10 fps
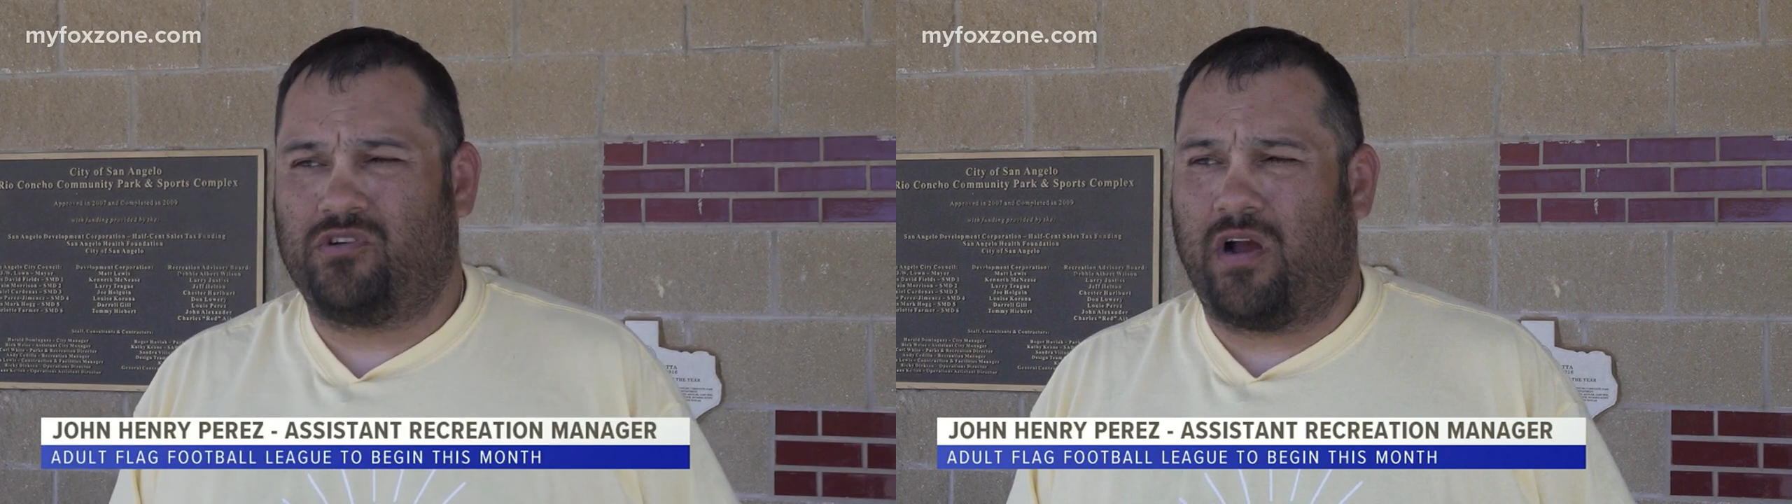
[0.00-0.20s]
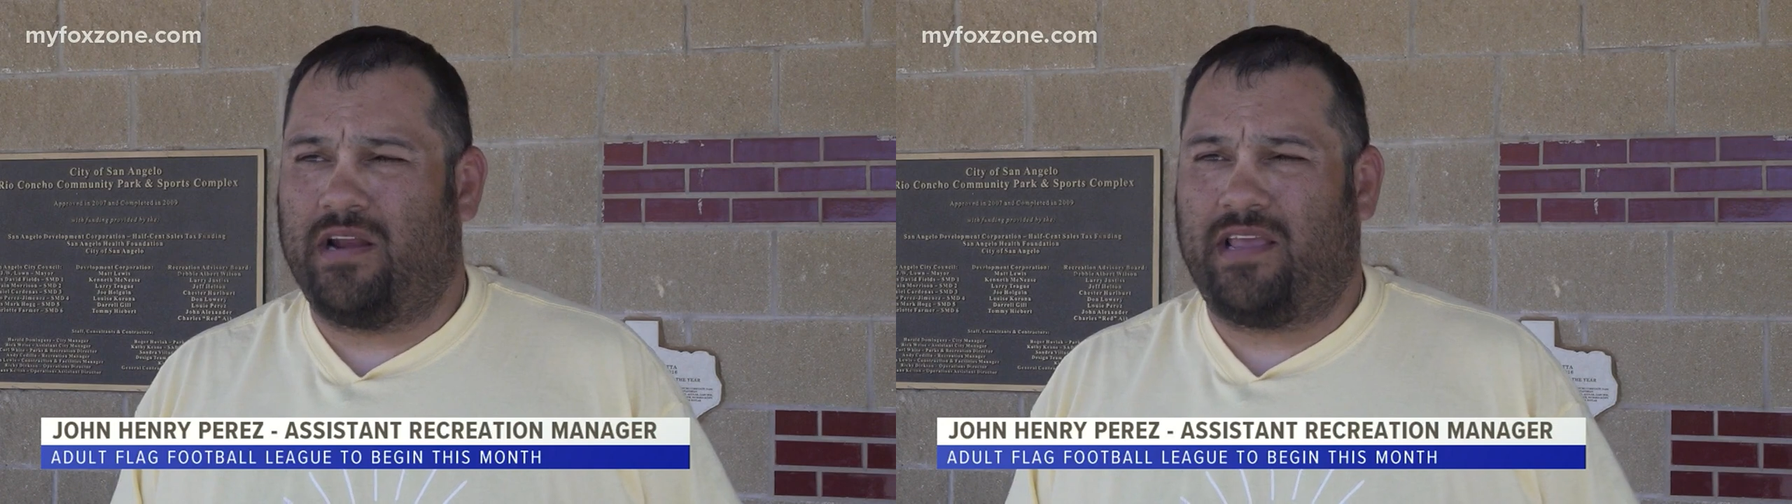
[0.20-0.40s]

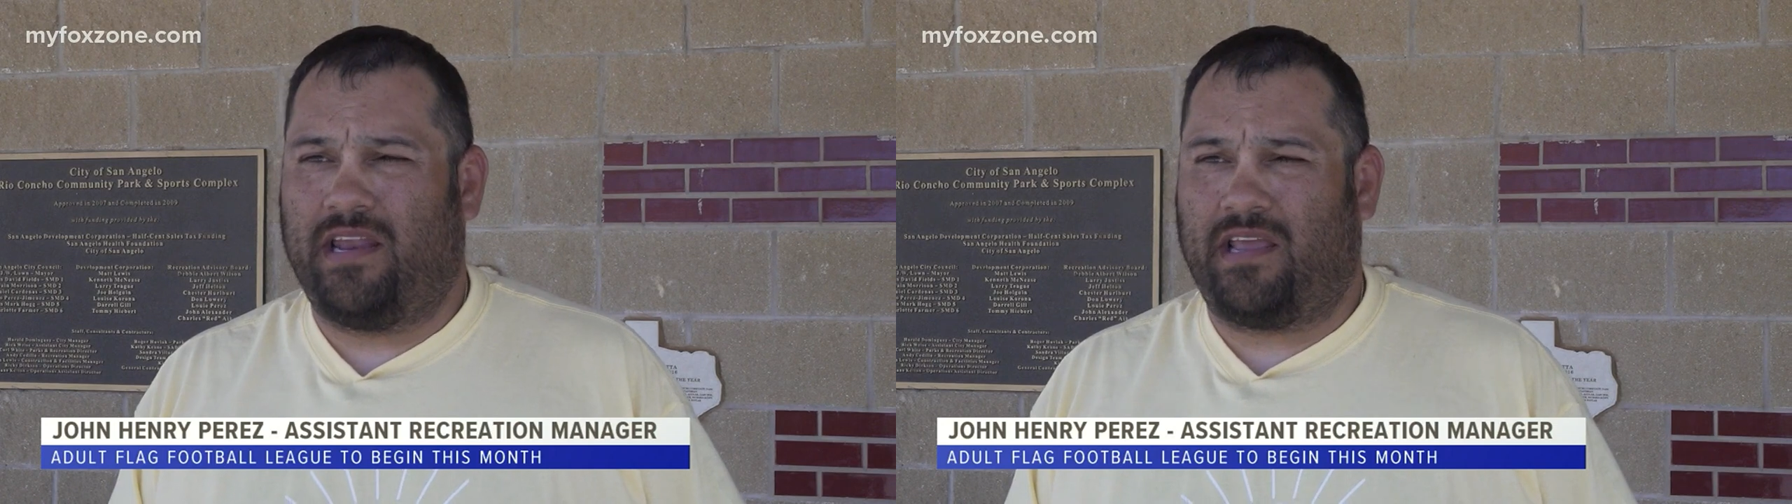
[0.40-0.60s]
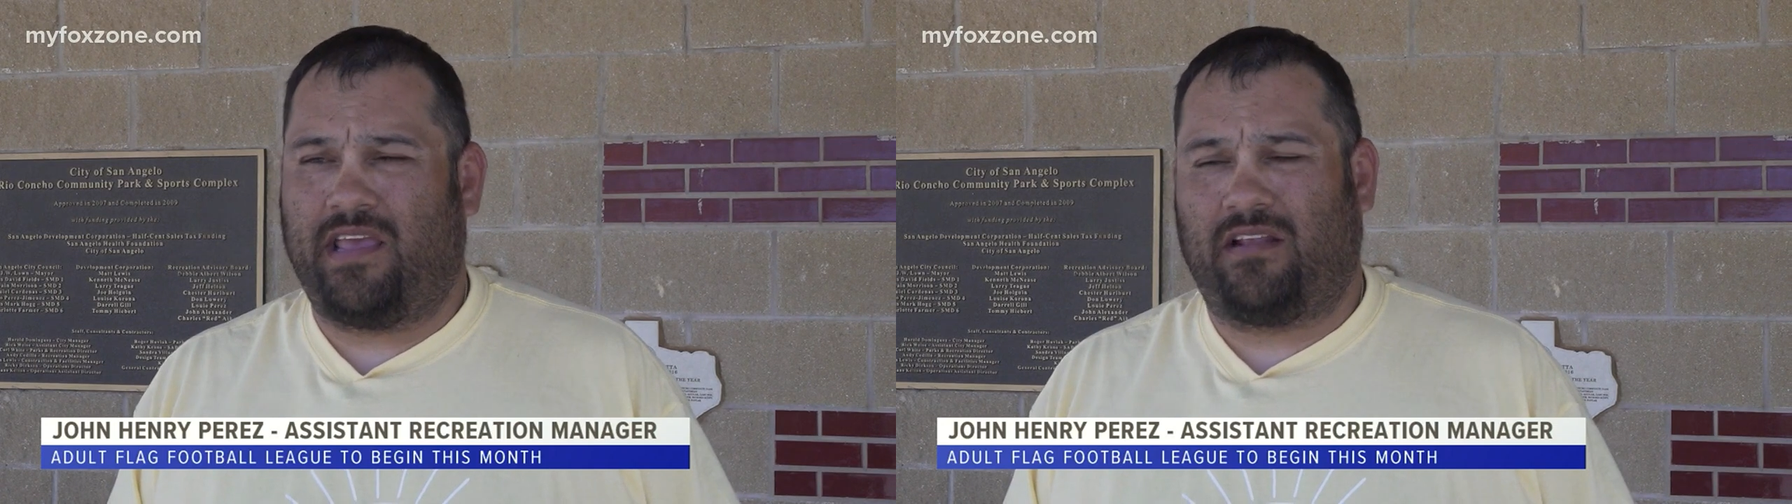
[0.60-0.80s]
trying to get
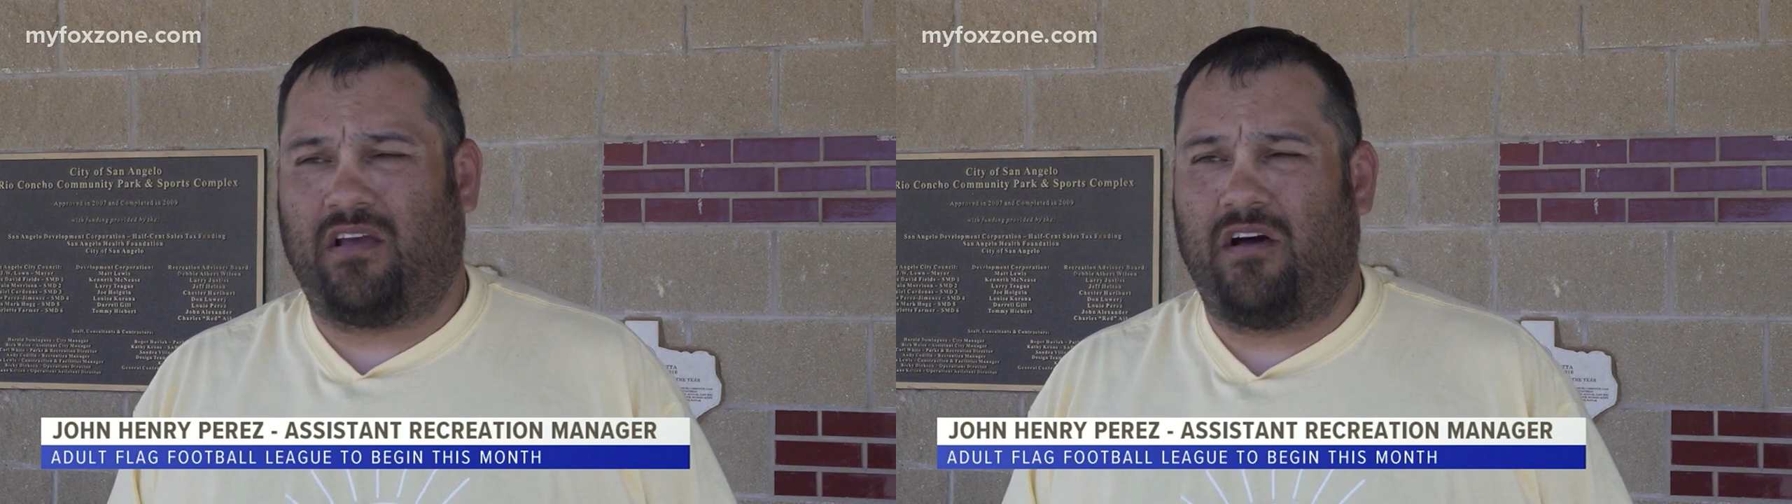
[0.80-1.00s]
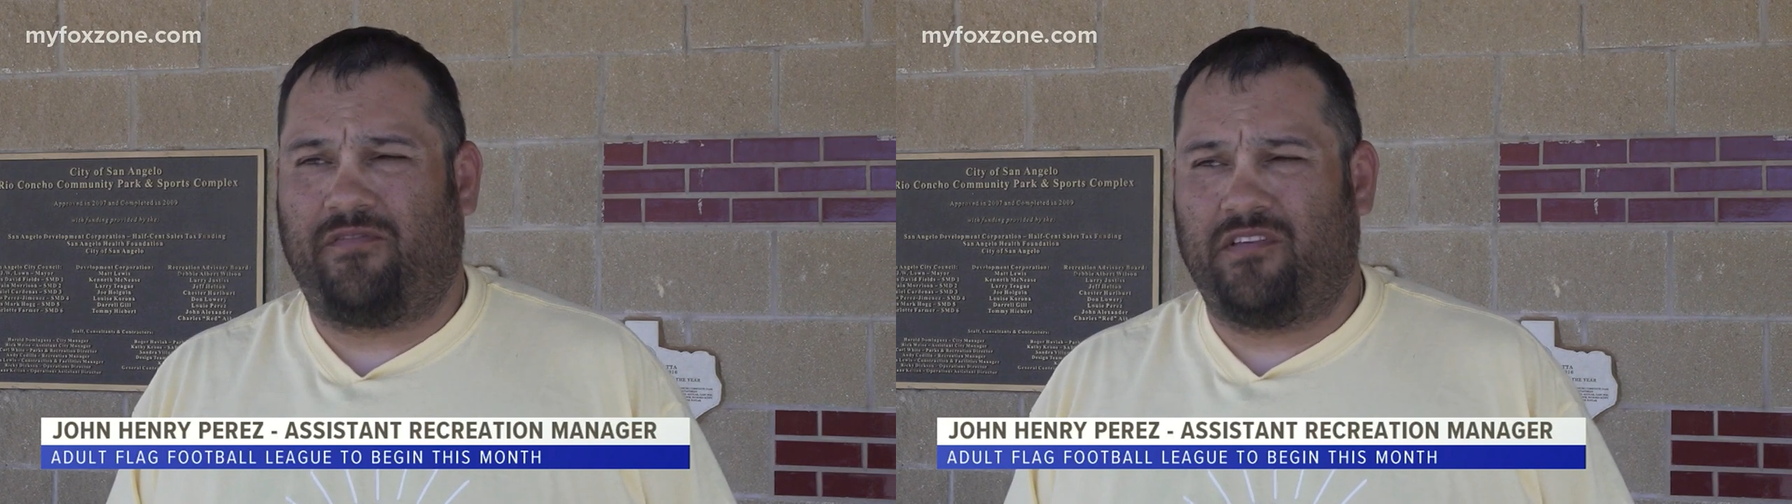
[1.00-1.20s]
it kicked
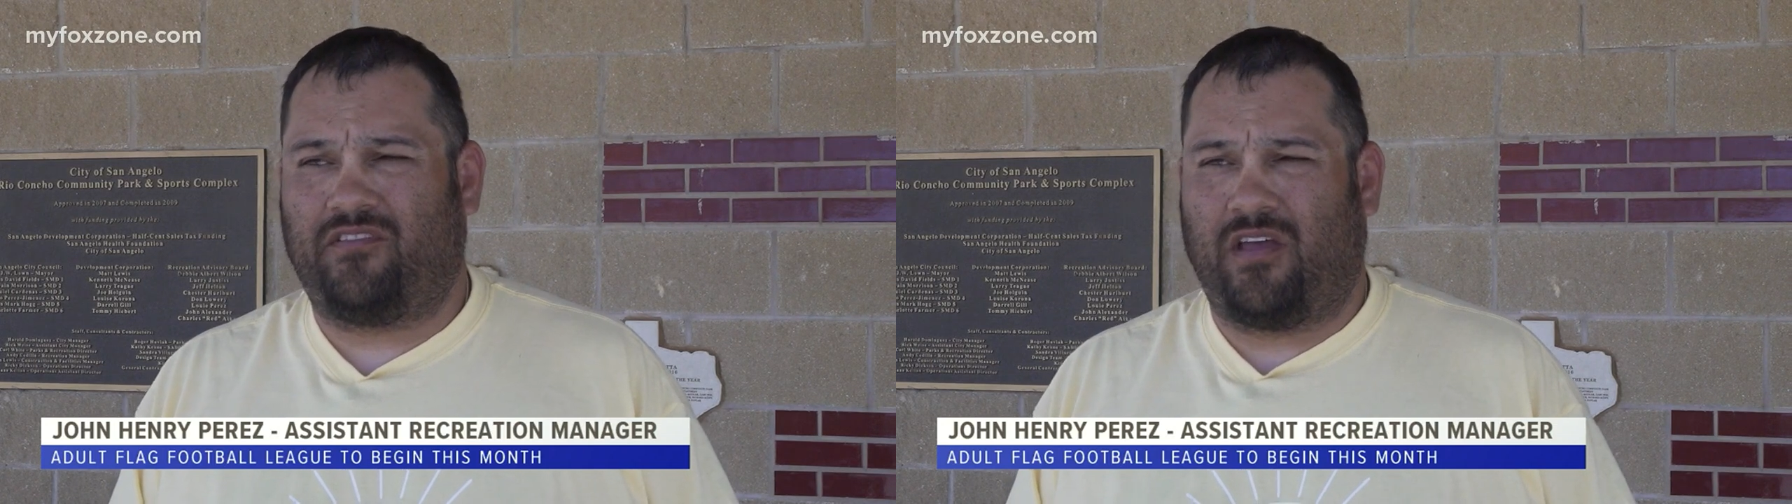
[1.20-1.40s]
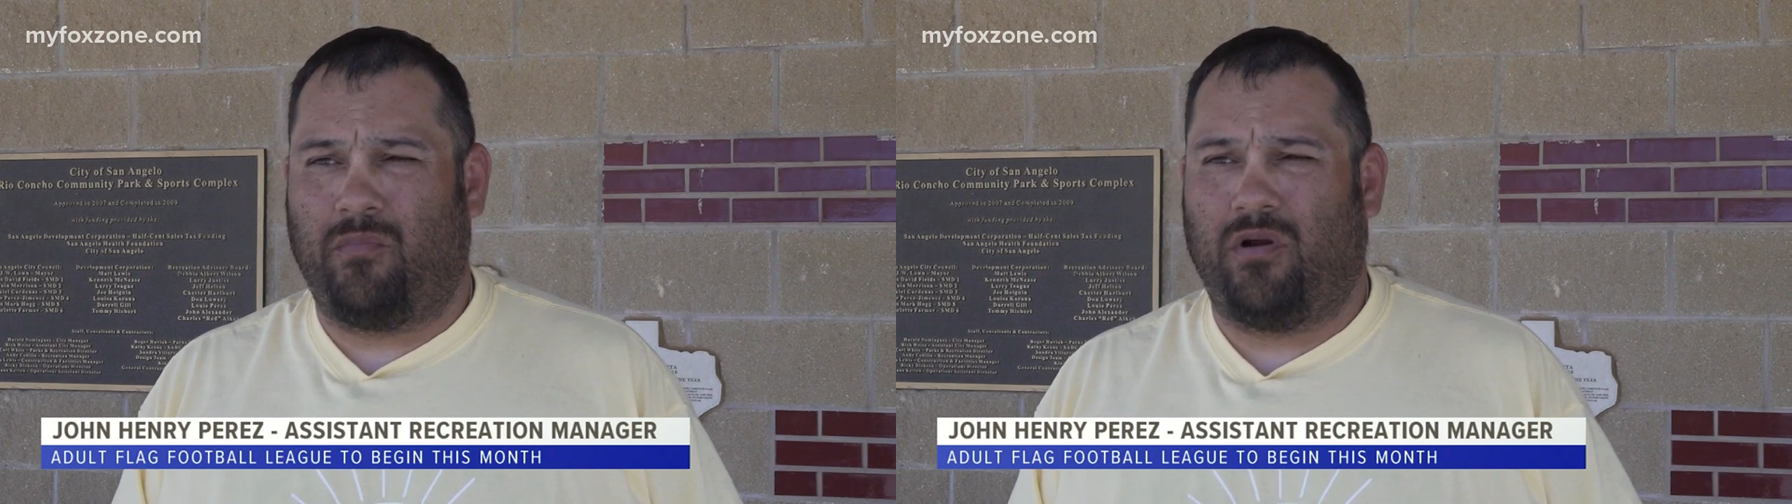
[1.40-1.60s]
off this
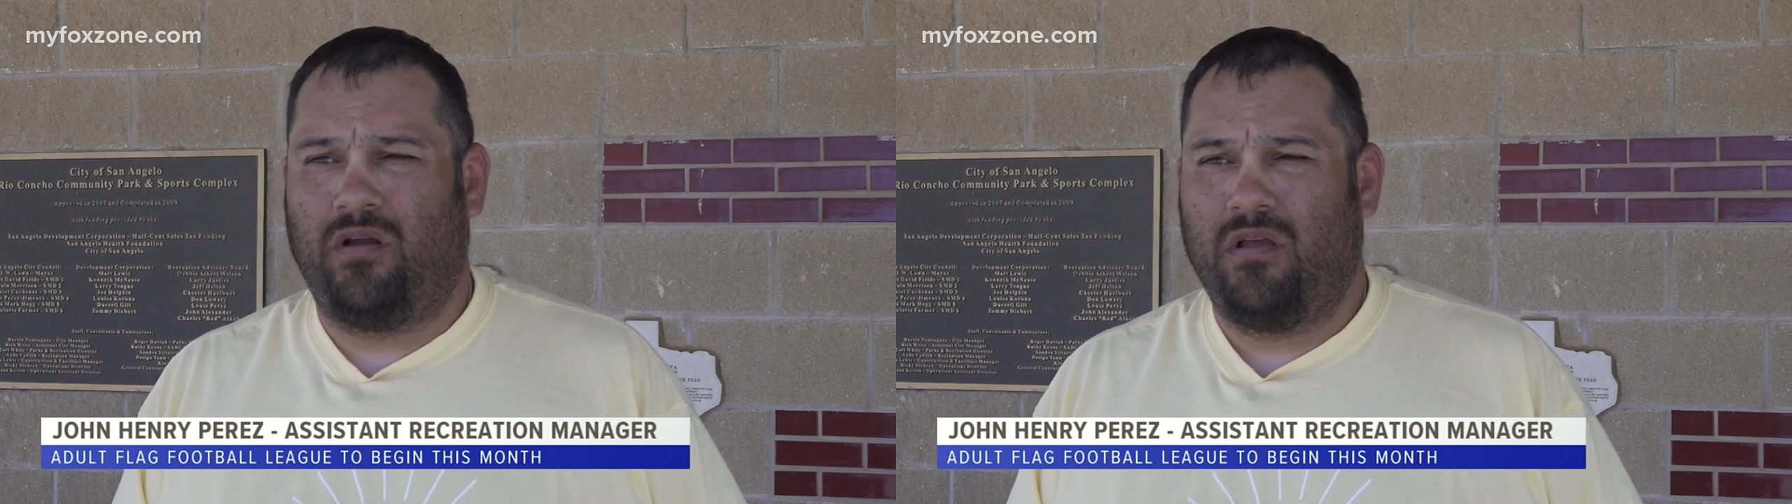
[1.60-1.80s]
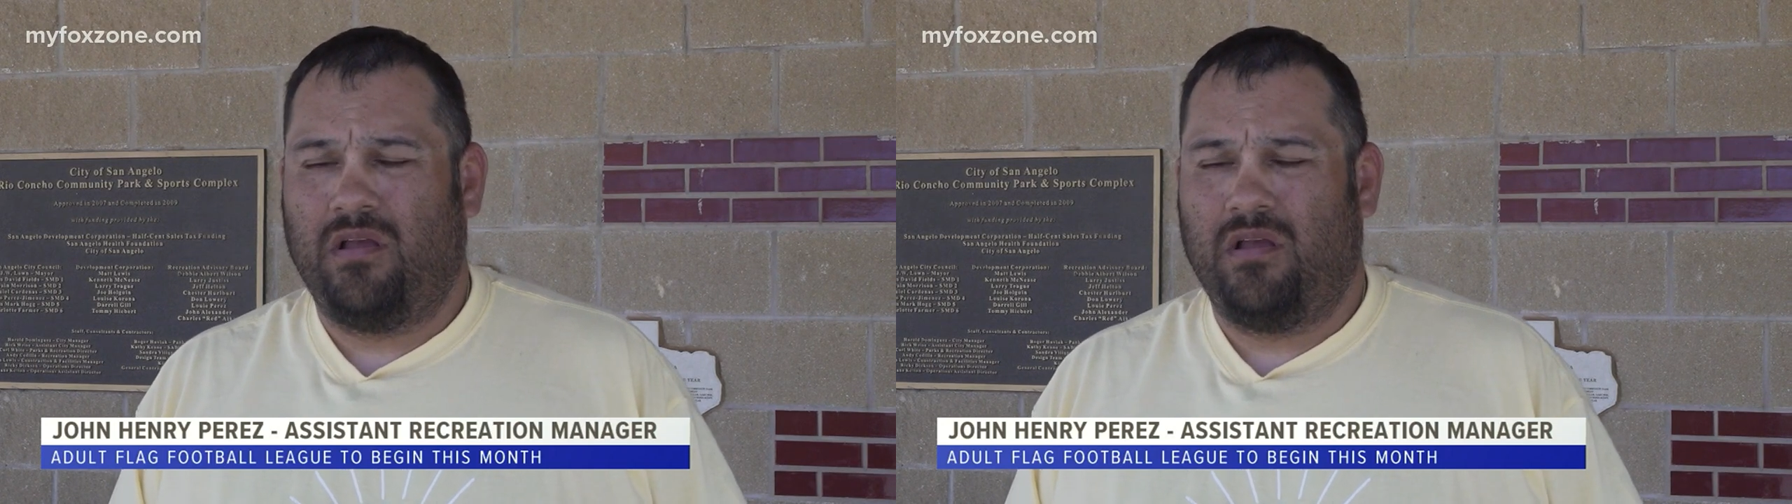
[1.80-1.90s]
summer